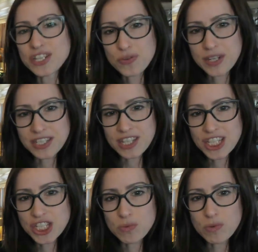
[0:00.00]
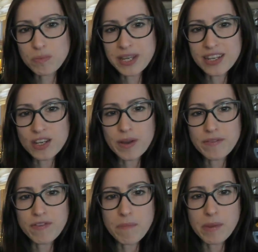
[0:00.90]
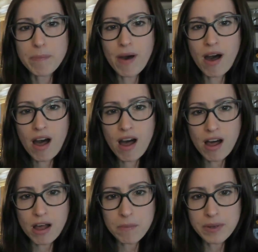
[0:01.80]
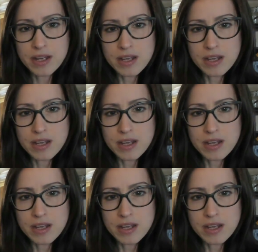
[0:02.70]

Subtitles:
translation would be going from the palm